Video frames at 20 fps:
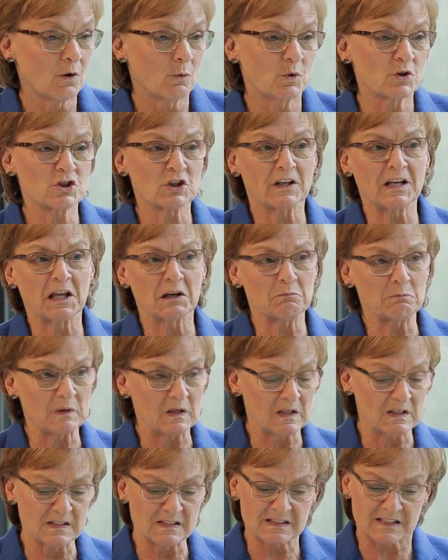which again
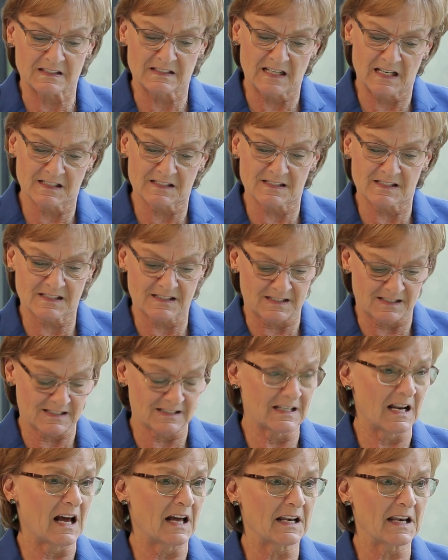means the dentist
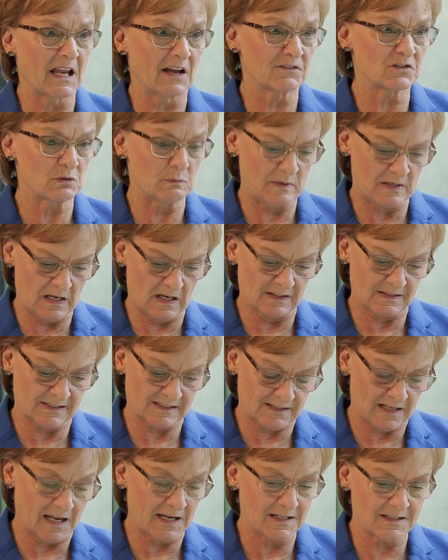does not have to be on
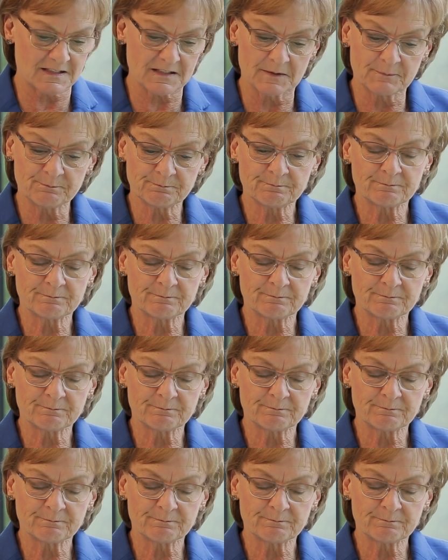site.